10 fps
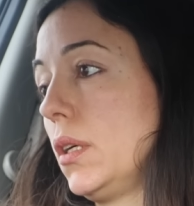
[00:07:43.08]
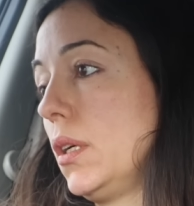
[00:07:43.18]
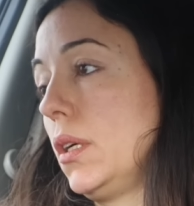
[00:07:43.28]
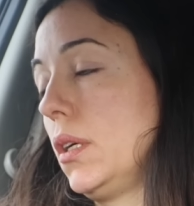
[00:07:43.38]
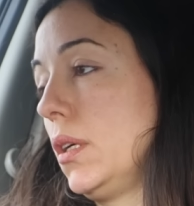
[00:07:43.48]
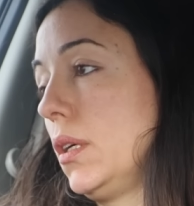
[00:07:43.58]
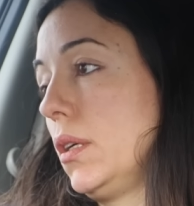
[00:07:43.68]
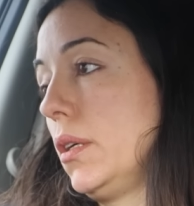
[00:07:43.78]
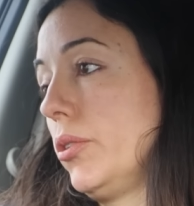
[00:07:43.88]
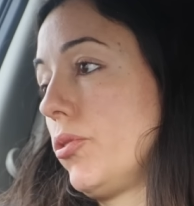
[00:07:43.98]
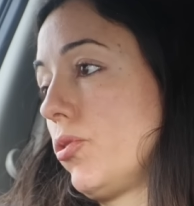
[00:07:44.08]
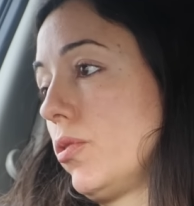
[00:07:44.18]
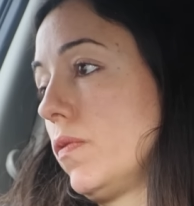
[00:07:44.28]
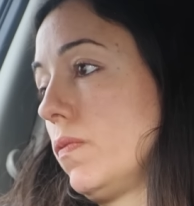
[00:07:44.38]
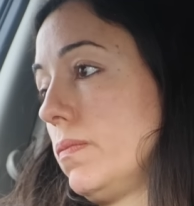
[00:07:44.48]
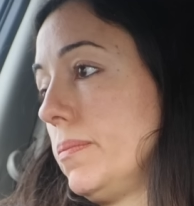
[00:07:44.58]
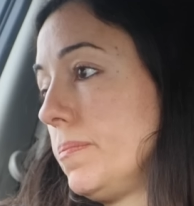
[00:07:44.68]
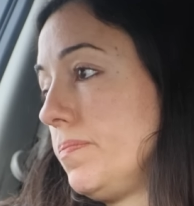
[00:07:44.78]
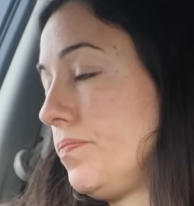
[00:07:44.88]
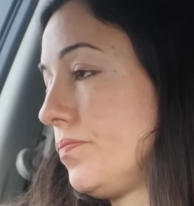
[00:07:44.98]

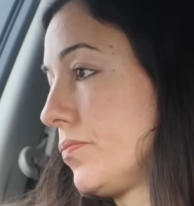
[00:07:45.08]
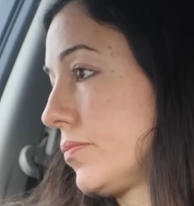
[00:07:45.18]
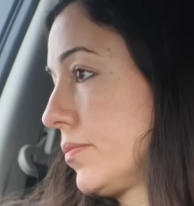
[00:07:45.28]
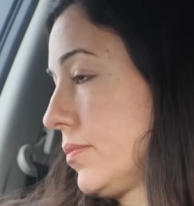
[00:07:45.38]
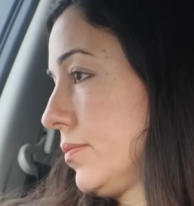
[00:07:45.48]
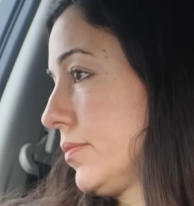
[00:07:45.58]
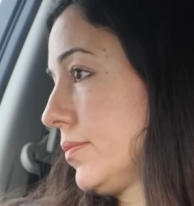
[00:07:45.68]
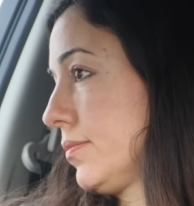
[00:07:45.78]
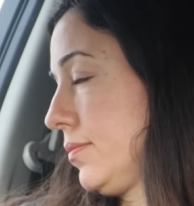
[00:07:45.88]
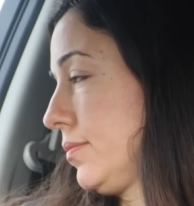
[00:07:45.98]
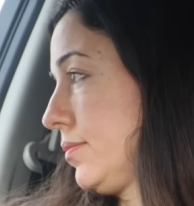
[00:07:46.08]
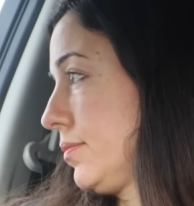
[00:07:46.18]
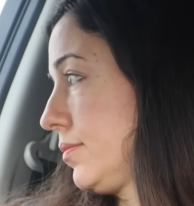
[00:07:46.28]
(silent)